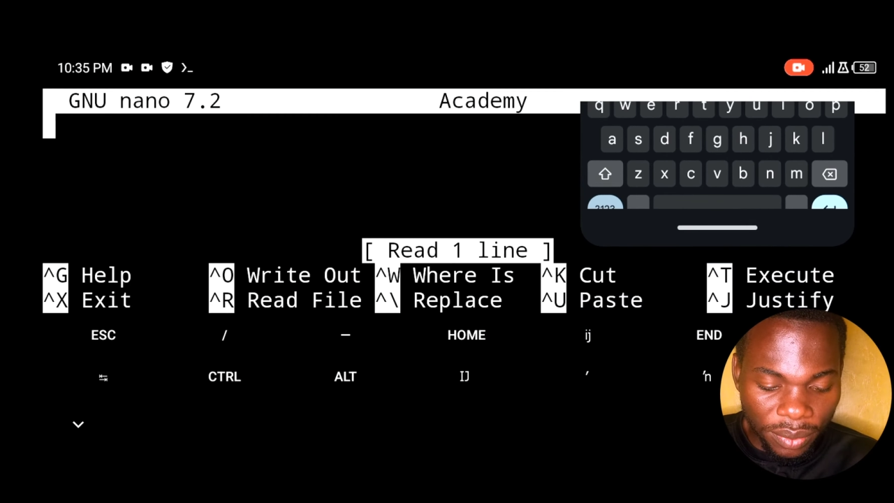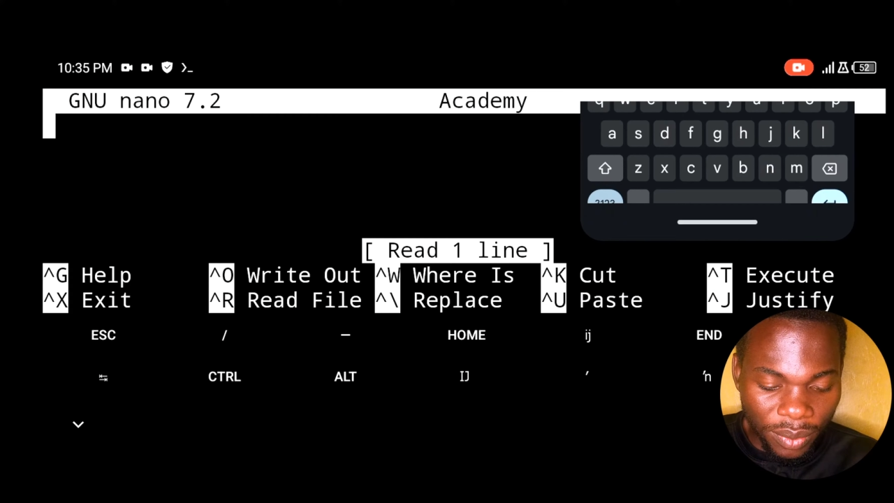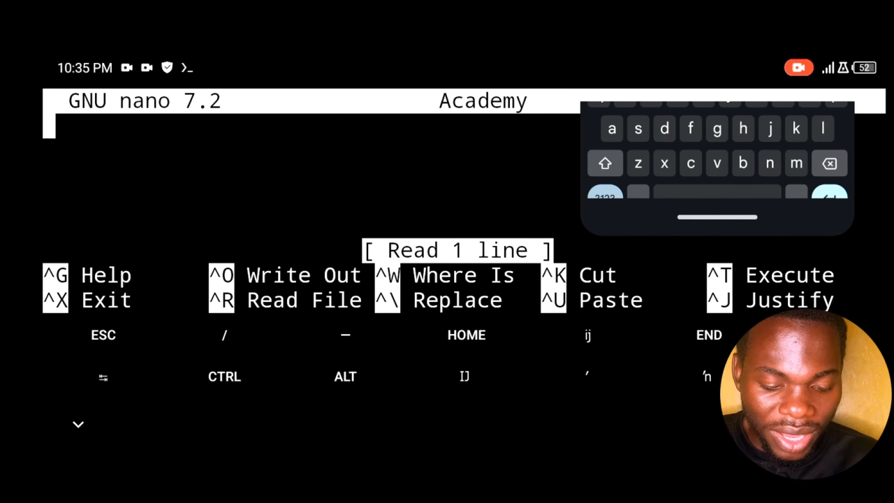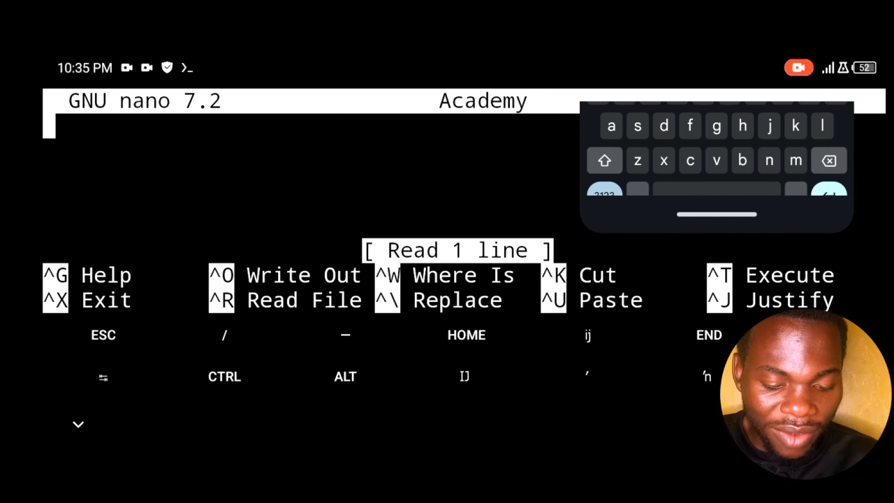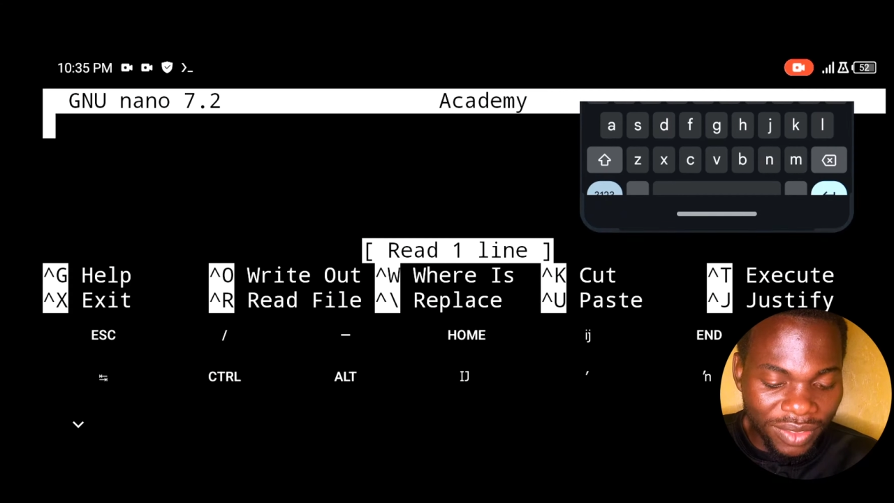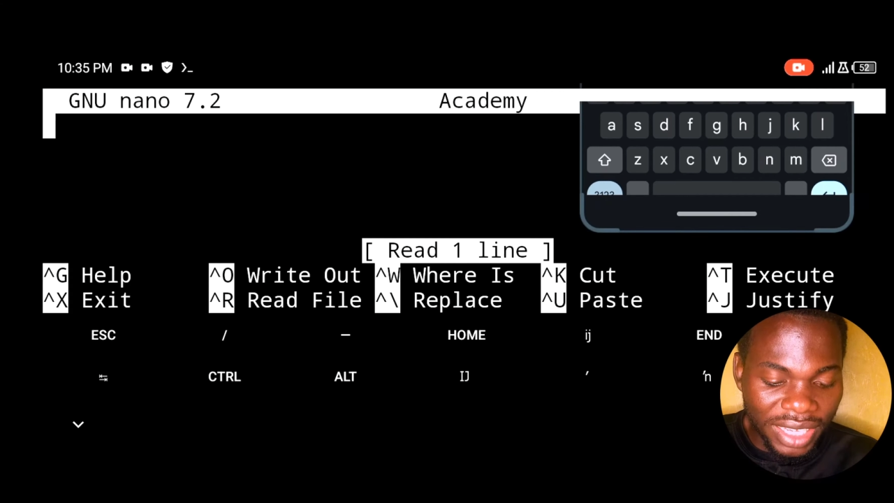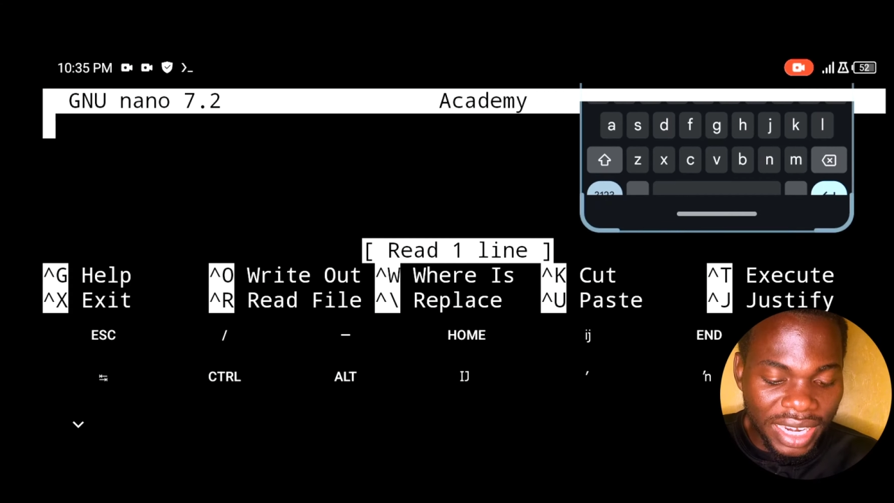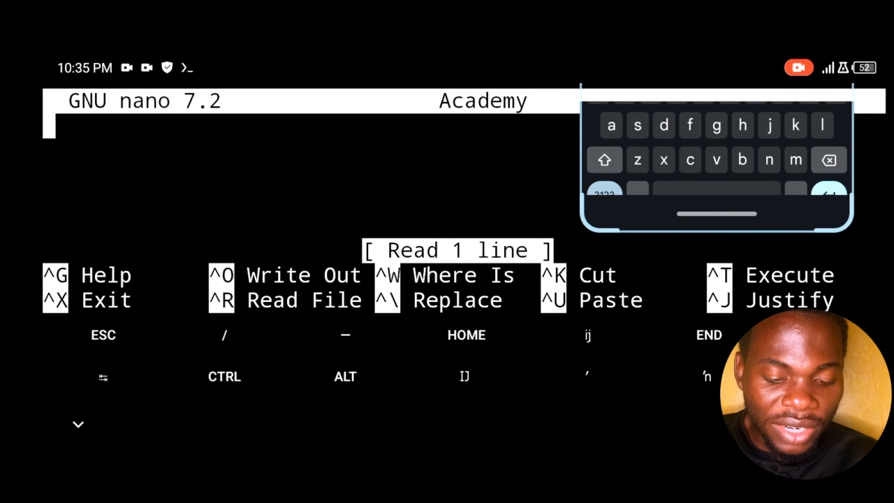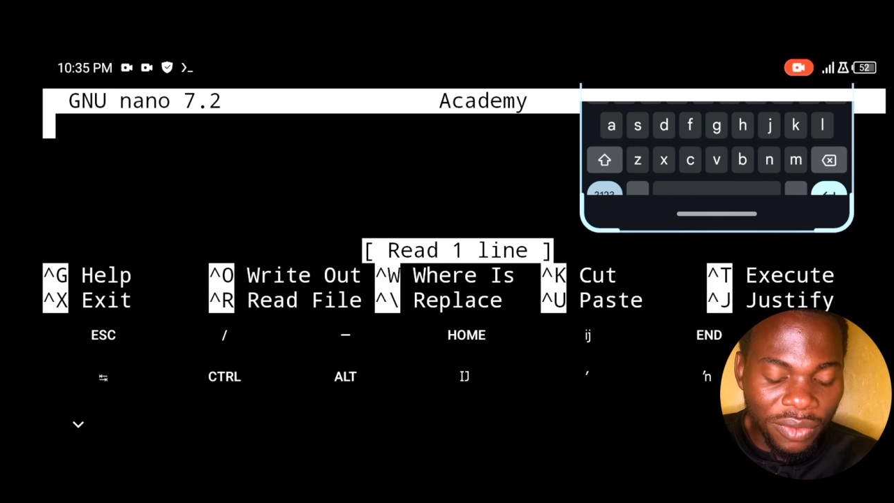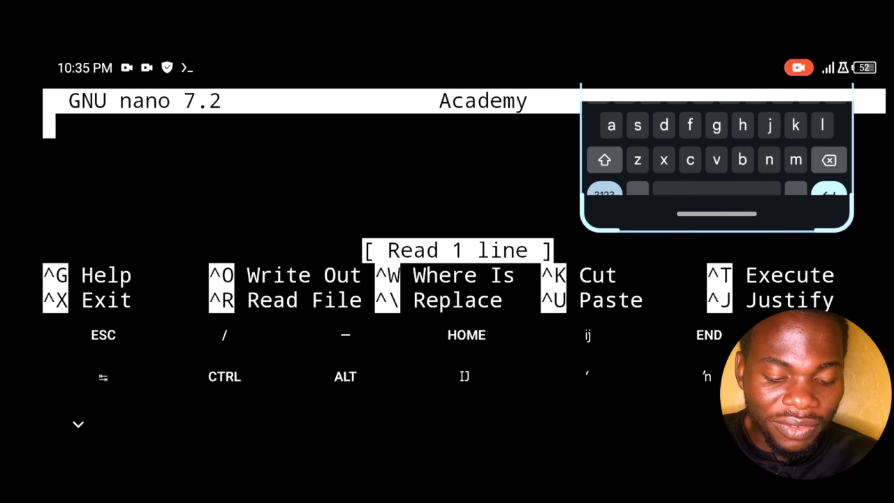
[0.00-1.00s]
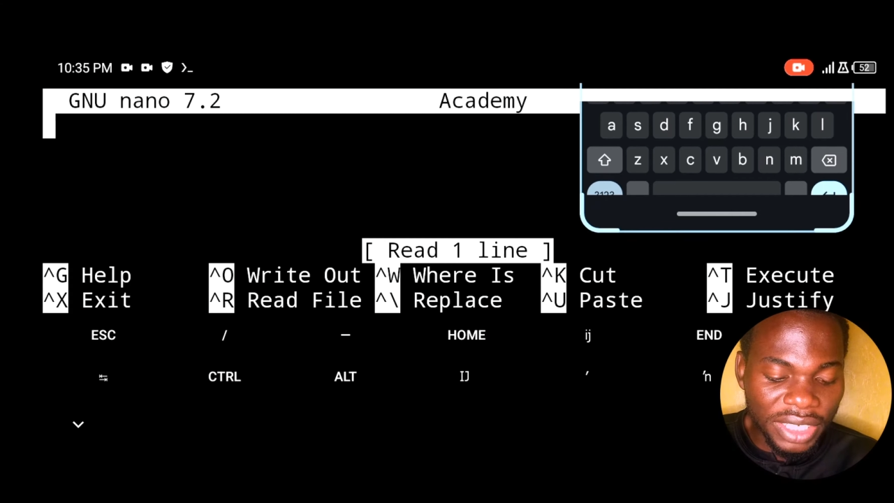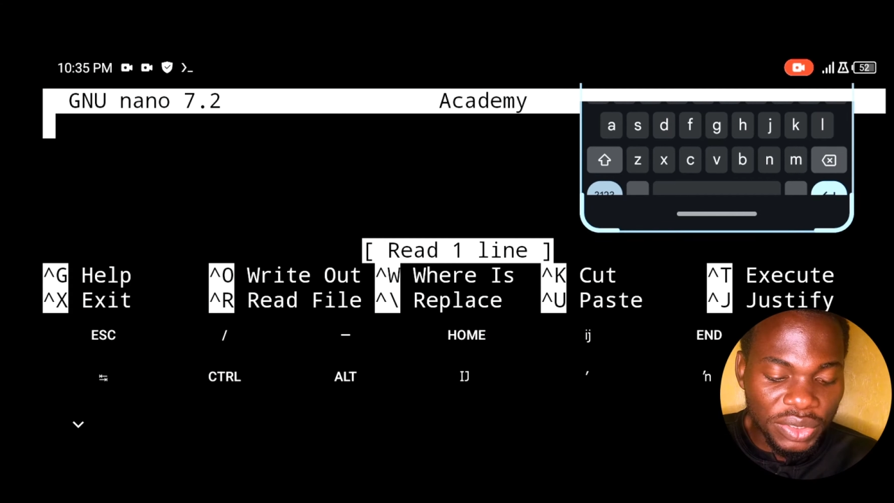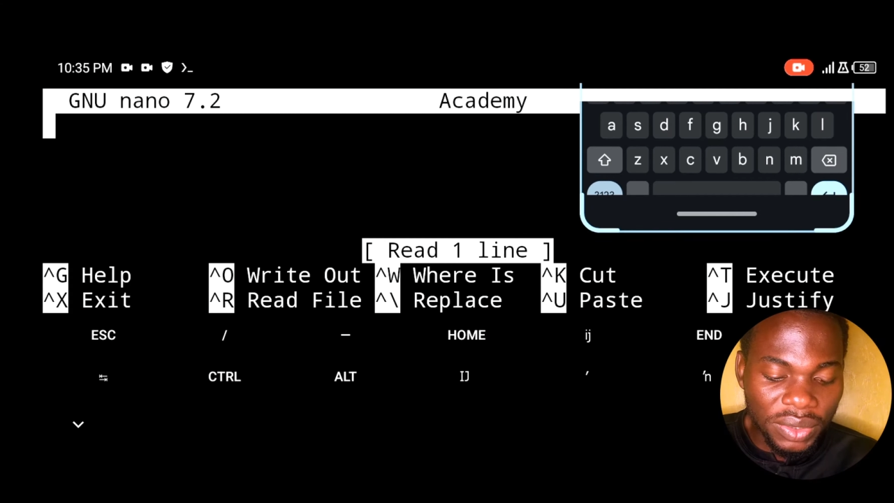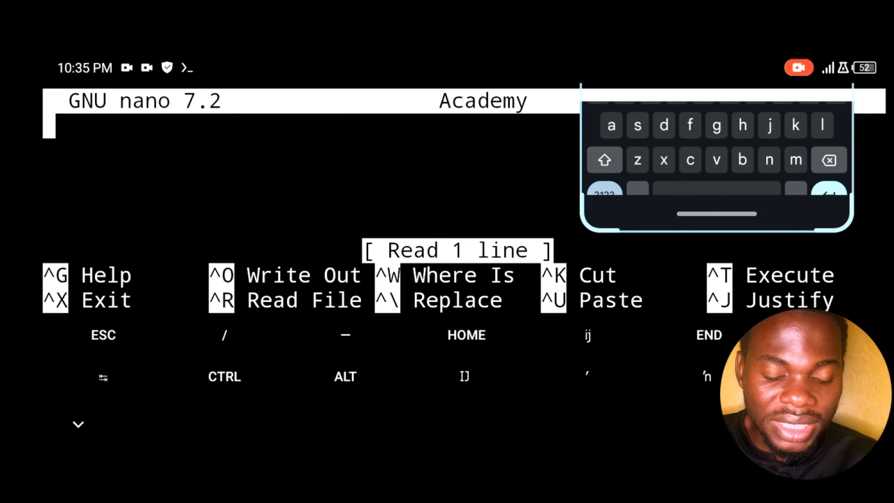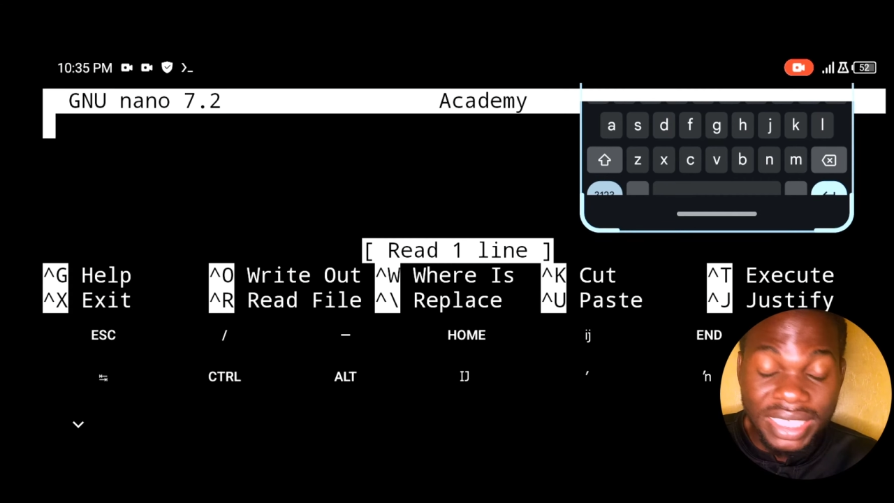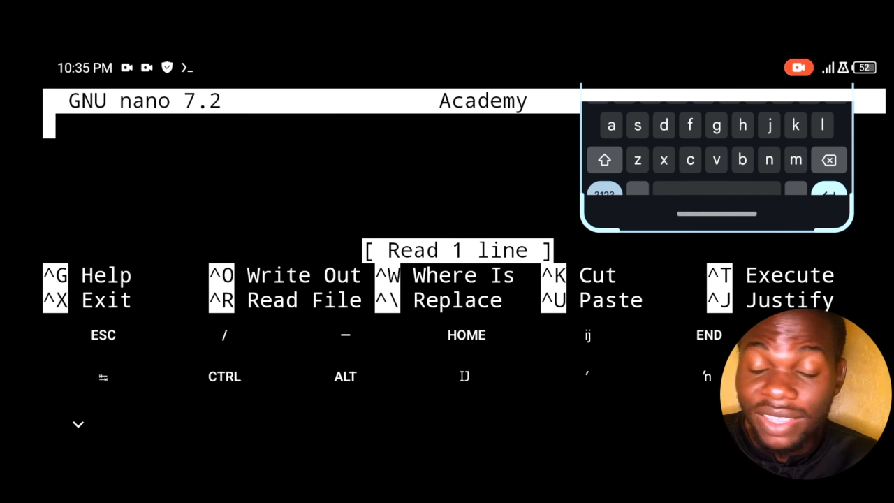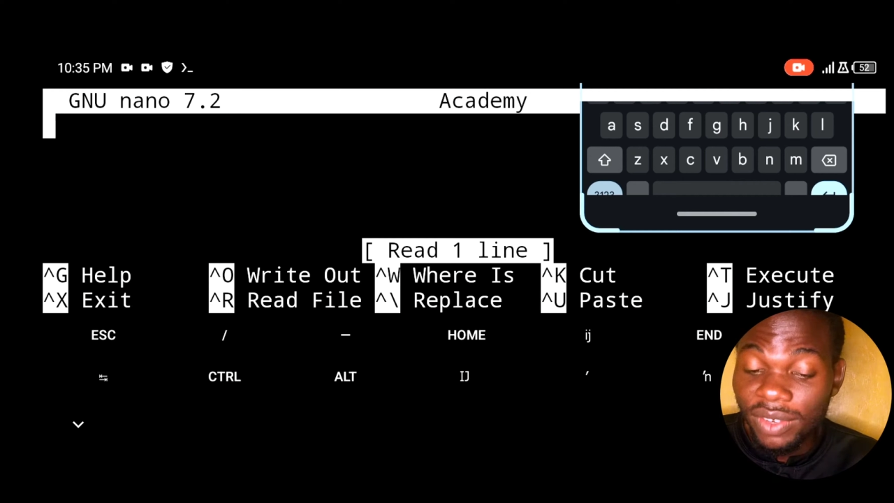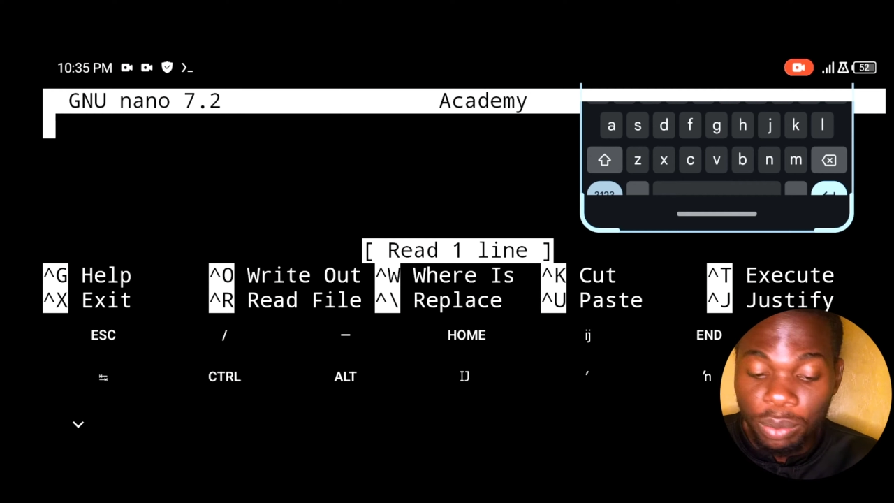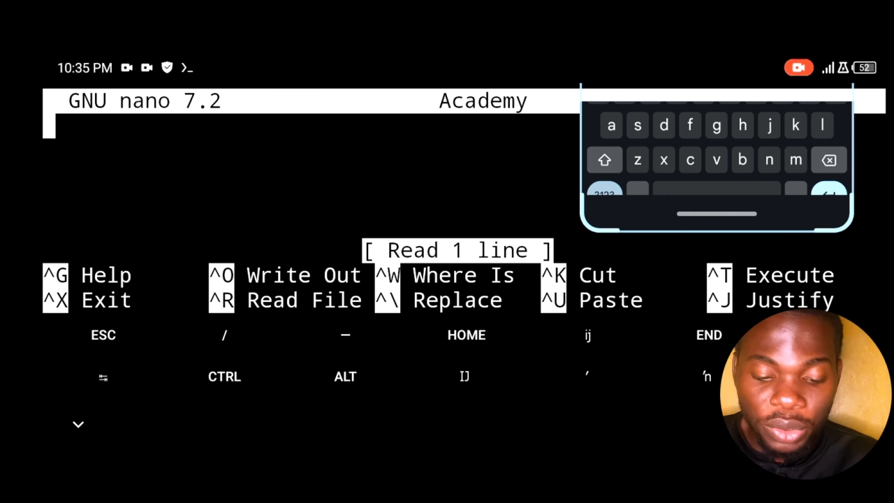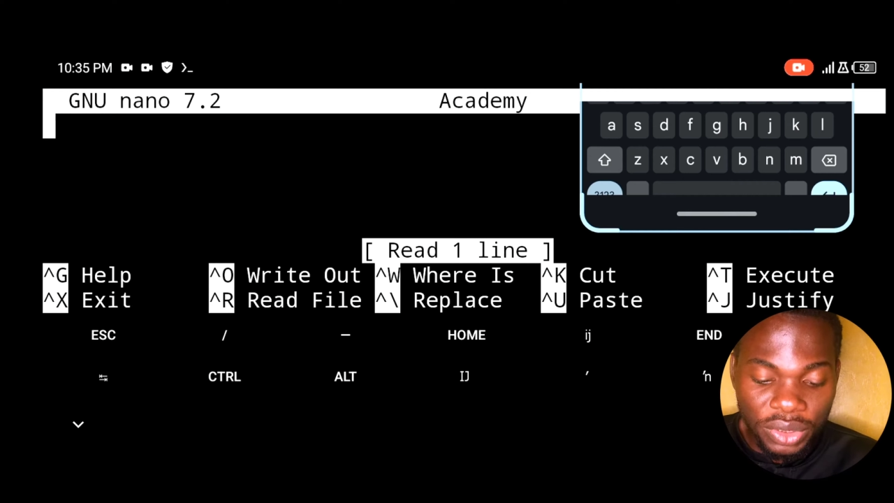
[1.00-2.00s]
We have the nano version is
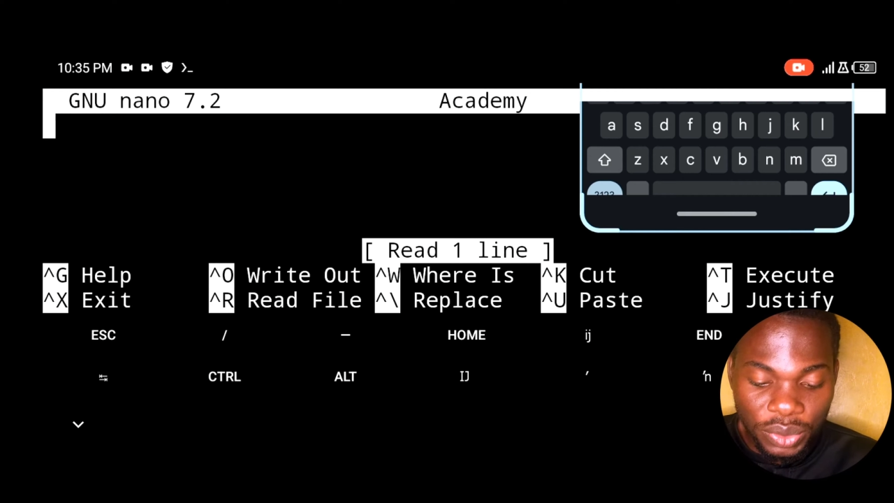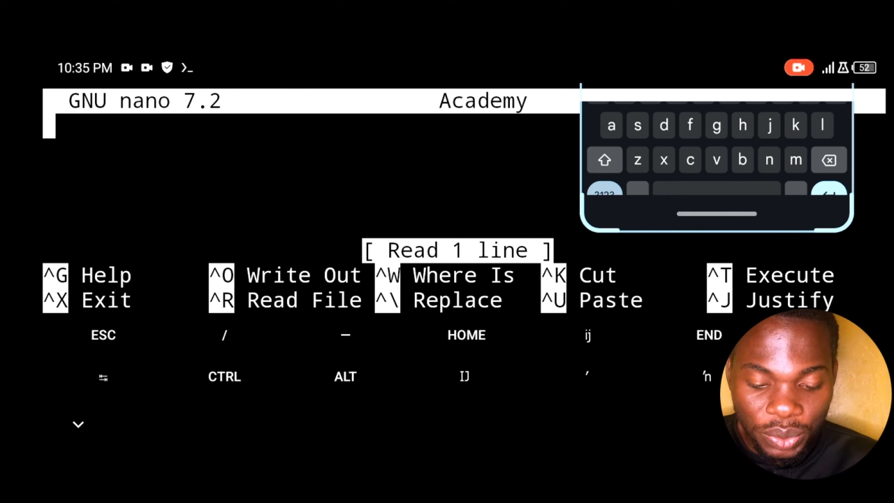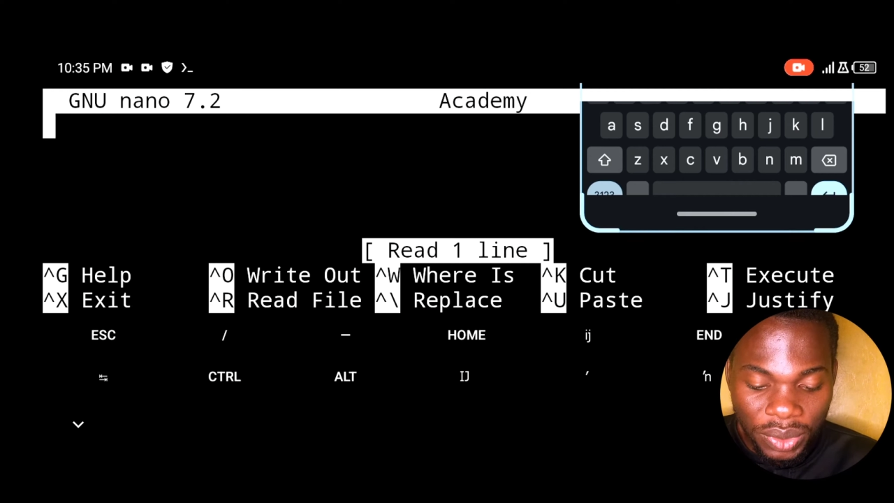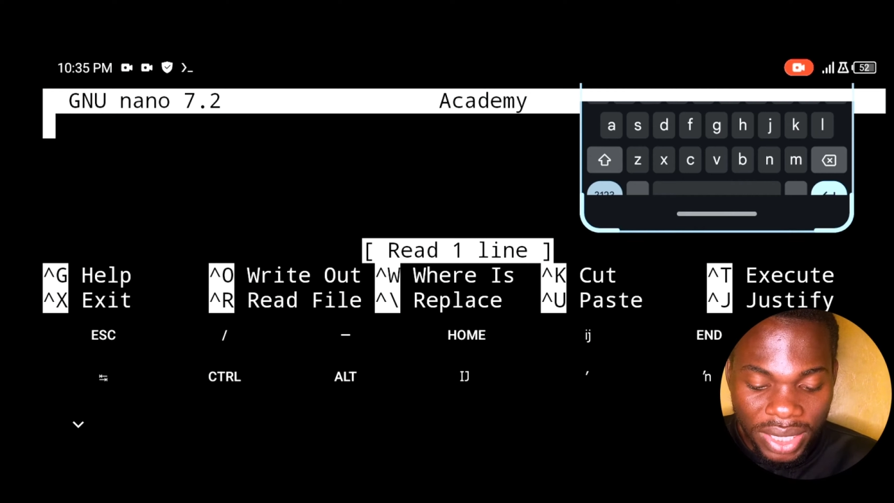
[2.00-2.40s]
7.2.